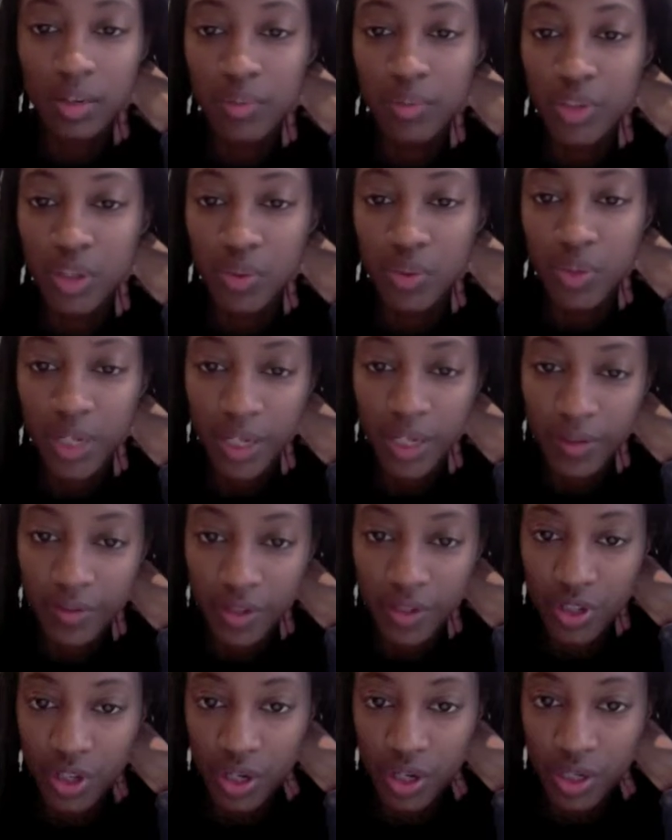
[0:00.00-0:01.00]
So what I've
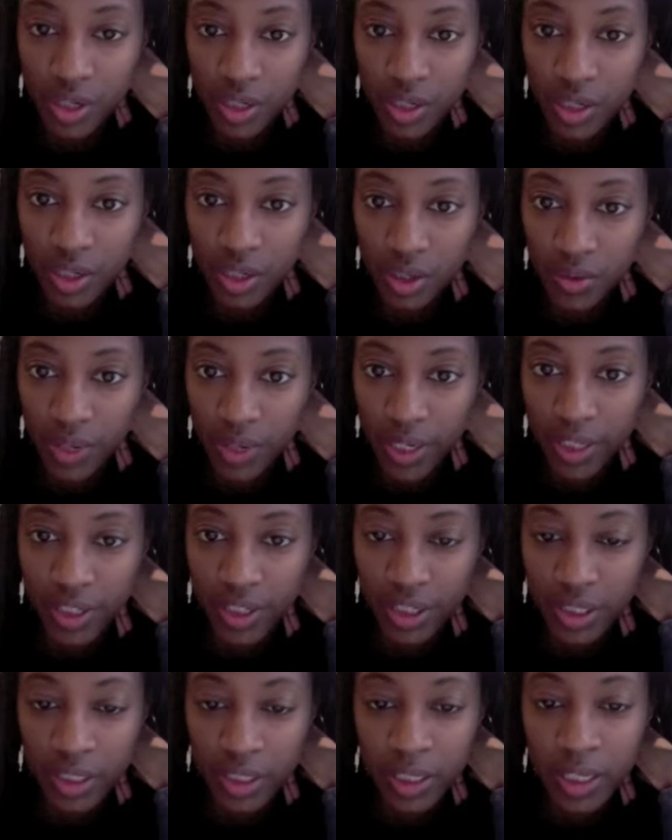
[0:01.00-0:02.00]
started to do
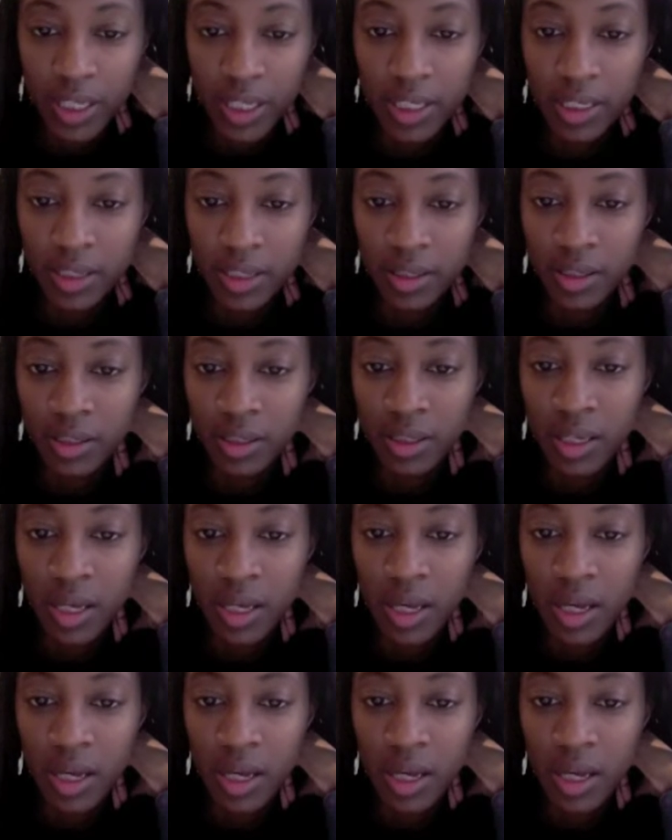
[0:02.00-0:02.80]
actually is